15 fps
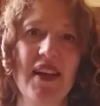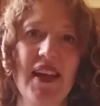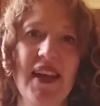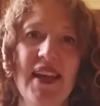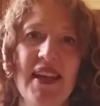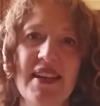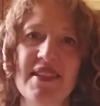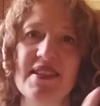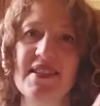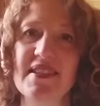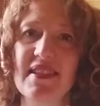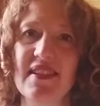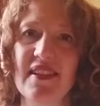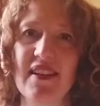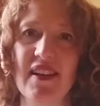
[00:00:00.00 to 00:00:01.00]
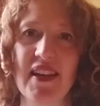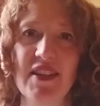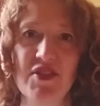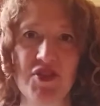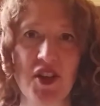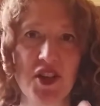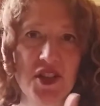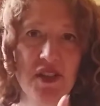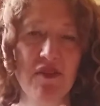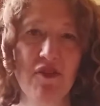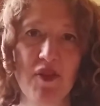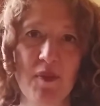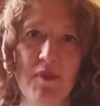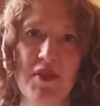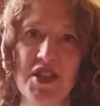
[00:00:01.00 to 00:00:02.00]
is instruction
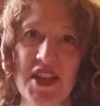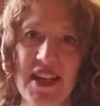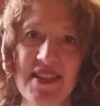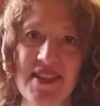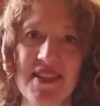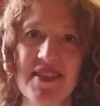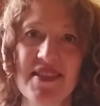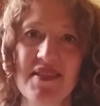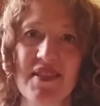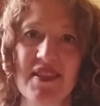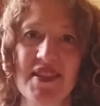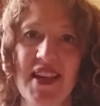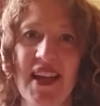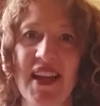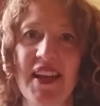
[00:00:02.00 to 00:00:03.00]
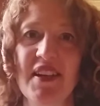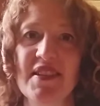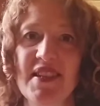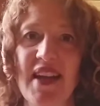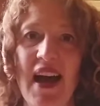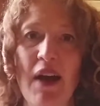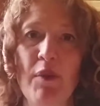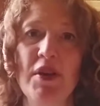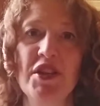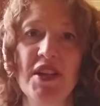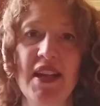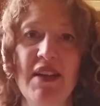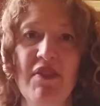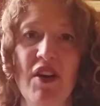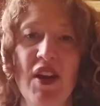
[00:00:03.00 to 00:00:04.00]
from Jesus telling us how we should
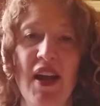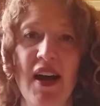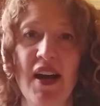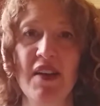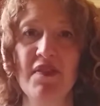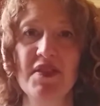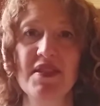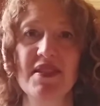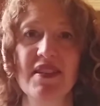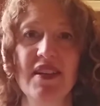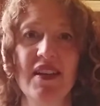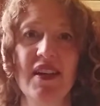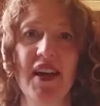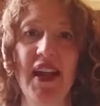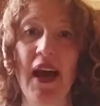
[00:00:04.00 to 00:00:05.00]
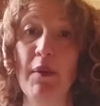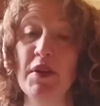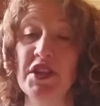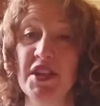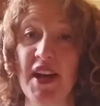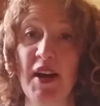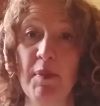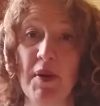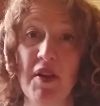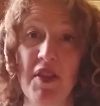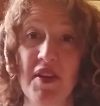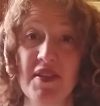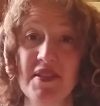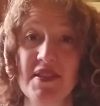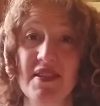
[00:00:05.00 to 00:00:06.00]
live our lives and how we should help
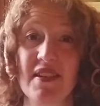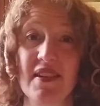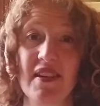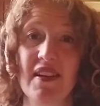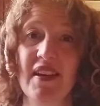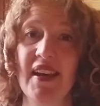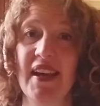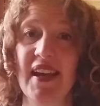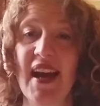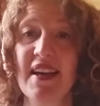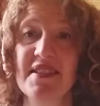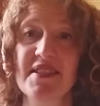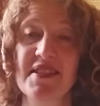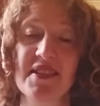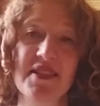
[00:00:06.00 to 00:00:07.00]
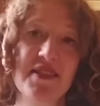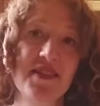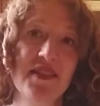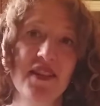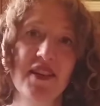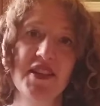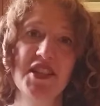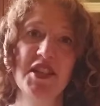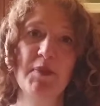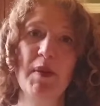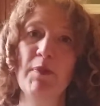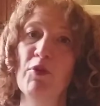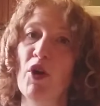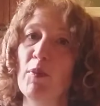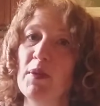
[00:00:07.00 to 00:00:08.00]
others. He asks us to be
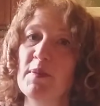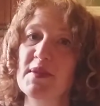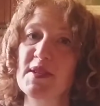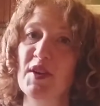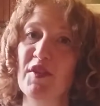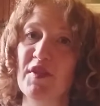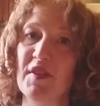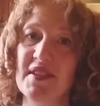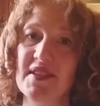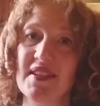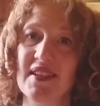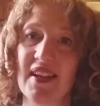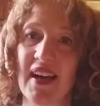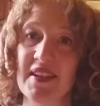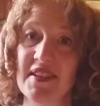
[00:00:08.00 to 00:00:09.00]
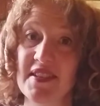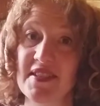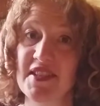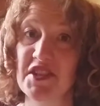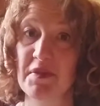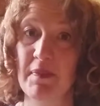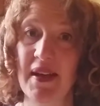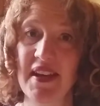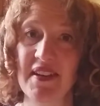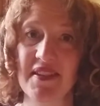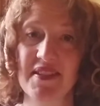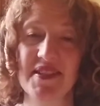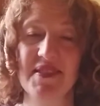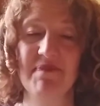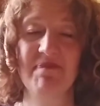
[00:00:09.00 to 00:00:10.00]
problem solvers and decision
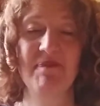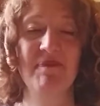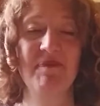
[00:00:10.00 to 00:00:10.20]
makers.